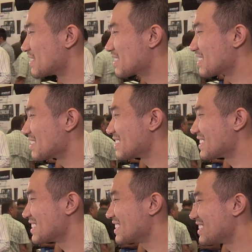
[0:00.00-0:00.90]

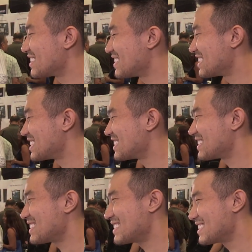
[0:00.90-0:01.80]

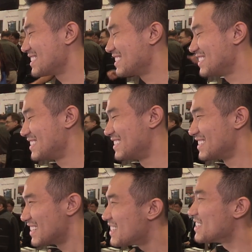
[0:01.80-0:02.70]

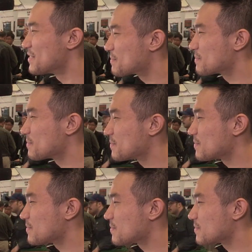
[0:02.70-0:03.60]

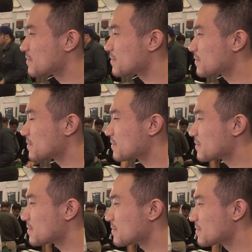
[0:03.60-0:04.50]

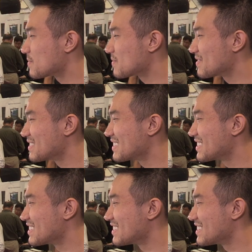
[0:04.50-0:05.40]

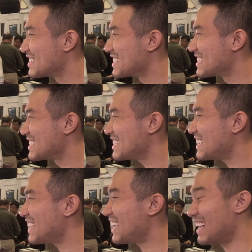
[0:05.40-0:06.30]

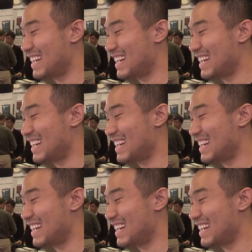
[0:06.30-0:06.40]
(silent)